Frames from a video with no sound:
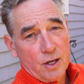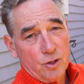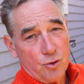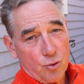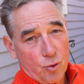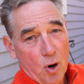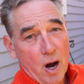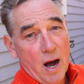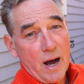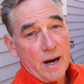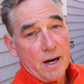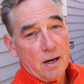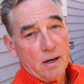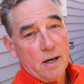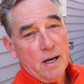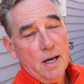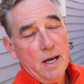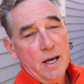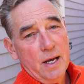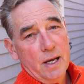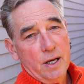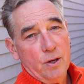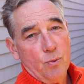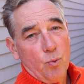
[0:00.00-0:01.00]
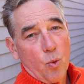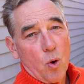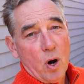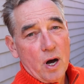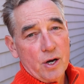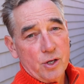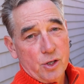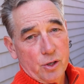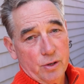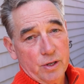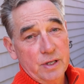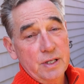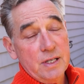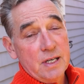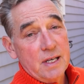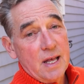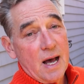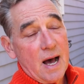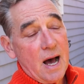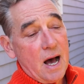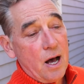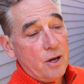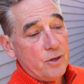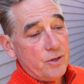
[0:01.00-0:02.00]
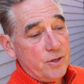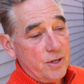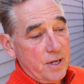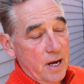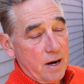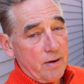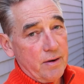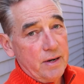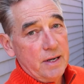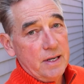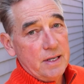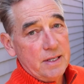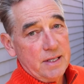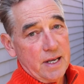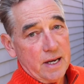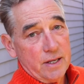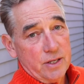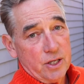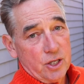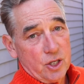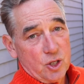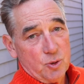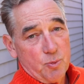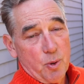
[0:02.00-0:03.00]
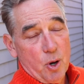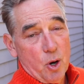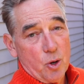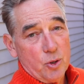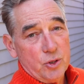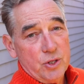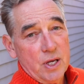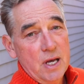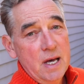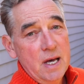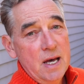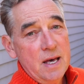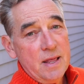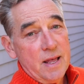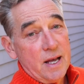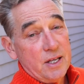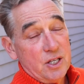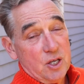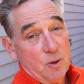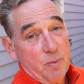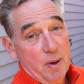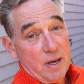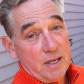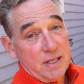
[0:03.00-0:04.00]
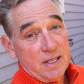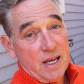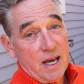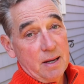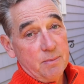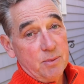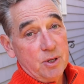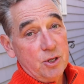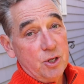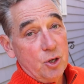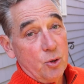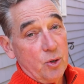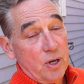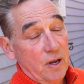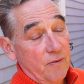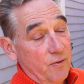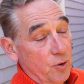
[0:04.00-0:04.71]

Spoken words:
dryer and washer into the house. There it is. That's exposed. That's the best time to do it.